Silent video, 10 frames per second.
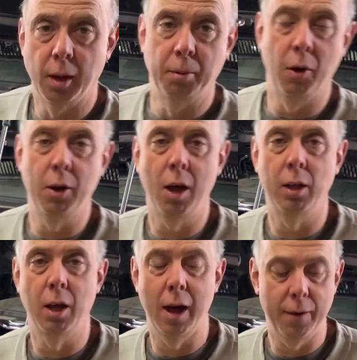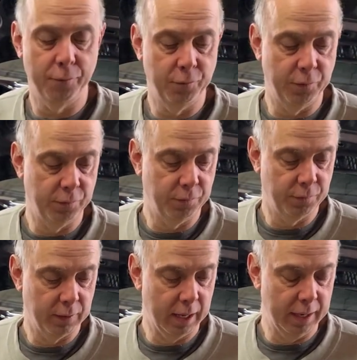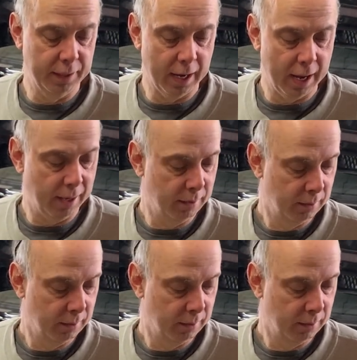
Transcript: blow it all off, and we'll